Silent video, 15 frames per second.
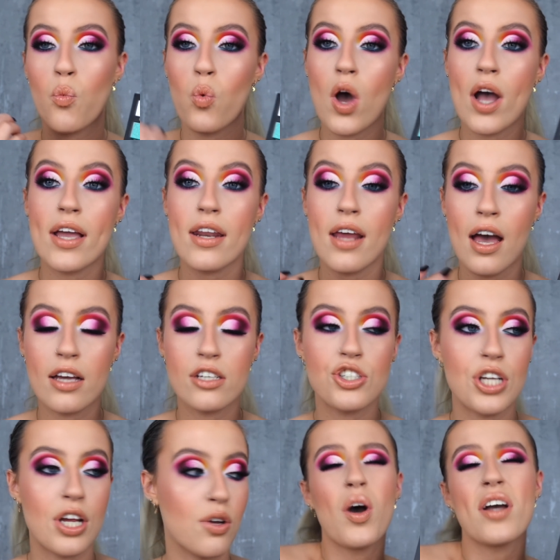white
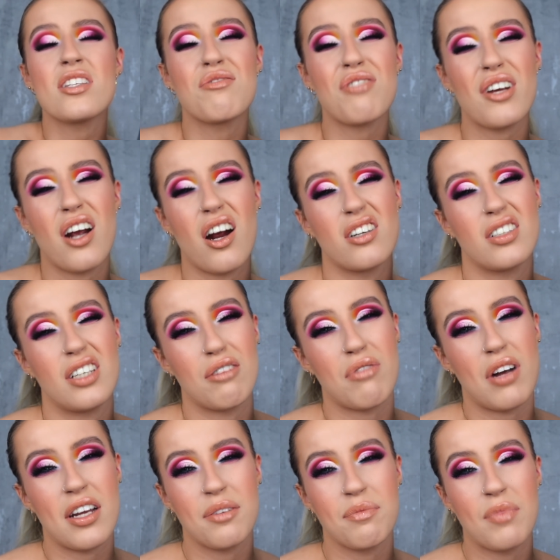eyeshadow. White's very hard to get
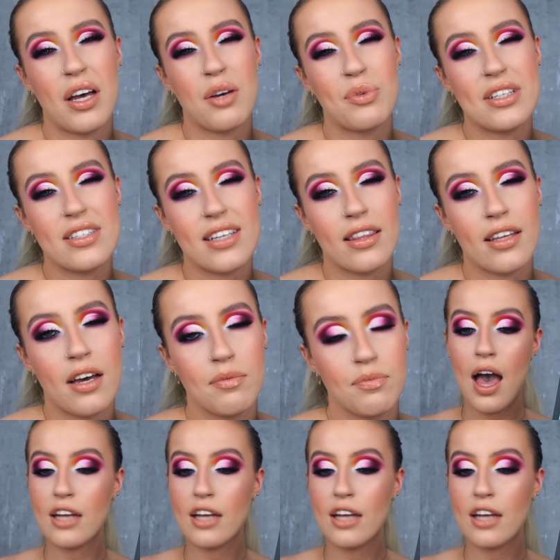right, I will say that.